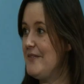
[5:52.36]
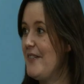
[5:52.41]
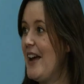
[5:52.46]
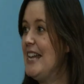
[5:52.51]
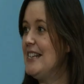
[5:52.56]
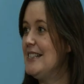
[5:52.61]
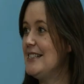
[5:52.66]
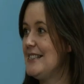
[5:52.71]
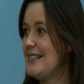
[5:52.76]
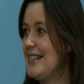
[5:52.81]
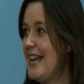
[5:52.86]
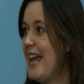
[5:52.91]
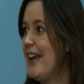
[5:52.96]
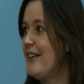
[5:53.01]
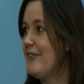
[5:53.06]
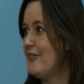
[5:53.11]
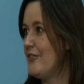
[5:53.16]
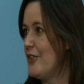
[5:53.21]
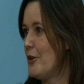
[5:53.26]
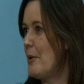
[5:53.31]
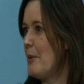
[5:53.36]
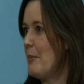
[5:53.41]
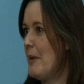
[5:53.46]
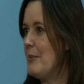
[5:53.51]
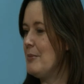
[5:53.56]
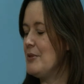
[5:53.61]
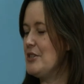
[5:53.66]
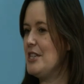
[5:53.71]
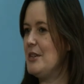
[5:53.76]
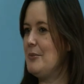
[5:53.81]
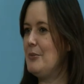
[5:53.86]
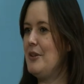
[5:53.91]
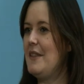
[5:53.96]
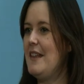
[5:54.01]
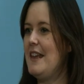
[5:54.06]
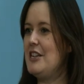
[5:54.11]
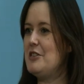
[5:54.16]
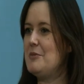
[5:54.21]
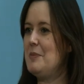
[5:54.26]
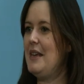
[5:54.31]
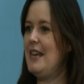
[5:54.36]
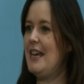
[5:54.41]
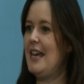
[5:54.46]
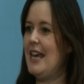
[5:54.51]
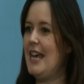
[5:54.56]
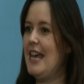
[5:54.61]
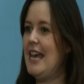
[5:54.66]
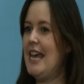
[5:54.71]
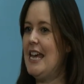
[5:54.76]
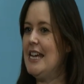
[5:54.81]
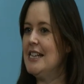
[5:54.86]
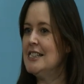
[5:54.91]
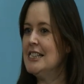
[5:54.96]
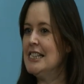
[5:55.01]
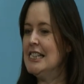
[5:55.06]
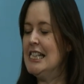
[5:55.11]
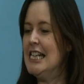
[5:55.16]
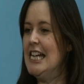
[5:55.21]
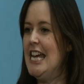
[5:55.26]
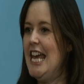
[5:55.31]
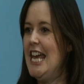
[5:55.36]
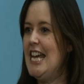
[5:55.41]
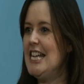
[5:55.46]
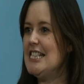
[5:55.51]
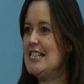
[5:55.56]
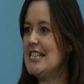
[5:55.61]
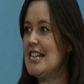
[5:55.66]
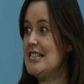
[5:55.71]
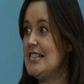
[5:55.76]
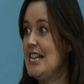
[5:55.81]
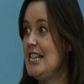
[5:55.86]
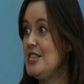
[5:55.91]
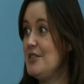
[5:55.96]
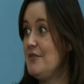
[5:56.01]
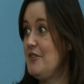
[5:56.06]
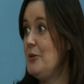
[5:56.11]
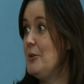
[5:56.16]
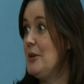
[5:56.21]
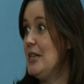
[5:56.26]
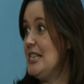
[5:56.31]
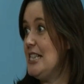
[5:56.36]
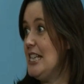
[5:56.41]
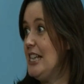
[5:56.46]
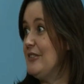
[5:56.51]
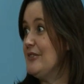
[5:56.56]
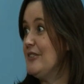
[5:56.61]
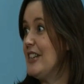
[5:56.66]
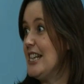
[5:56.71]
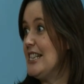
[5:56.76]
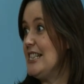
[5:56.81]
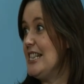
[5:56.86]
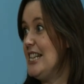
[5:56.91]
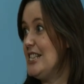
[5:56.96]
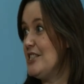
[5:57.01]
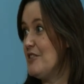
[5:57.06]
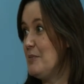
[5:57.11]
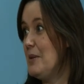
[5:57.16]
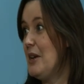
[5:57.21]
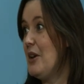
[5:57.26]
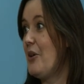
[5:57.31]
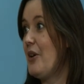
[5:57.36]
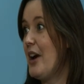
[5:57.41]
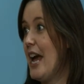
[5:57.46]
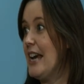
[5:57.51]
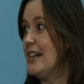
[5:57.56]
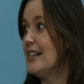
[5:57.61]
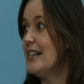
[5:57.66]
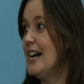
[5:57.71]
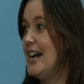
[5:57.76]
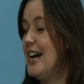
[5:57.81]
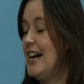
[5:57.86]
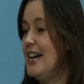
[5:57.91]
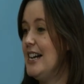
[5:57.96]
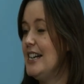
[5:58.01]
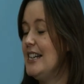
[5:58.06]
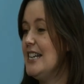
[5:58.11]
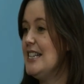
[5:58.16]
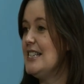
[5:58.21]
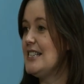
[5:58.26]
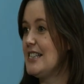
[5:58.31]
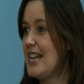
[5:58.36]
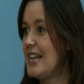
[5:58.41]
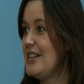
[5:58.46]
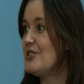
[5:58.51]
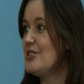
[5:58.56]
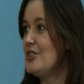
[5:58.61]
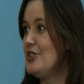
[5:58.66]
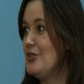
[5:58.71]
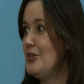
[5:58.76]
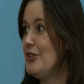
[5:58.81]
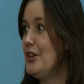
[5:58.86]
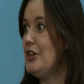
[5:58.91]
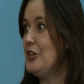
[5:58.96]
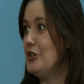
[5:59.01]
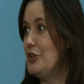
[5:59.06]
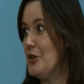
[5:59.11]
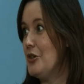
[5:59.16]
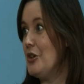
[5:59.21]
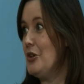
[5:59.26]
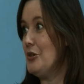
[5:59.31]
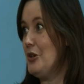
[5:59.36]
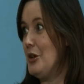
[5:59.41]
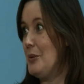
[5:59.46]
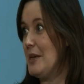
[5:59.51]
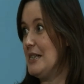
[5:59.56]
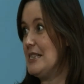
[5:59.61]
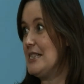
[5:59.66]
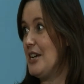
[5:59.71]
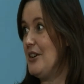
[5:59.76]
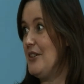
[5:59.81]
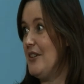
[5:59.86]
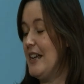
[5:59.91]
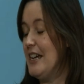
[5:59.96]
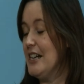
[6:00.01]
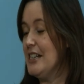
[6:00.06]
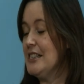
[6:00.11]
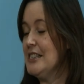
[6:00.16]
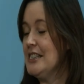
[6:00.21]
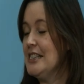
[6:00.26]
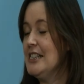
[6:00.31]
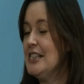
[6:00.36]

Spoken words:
Events get from our membership with the HBAA is a sense of community, a sense of belonging. It's nice to know that you're not the only ones out there.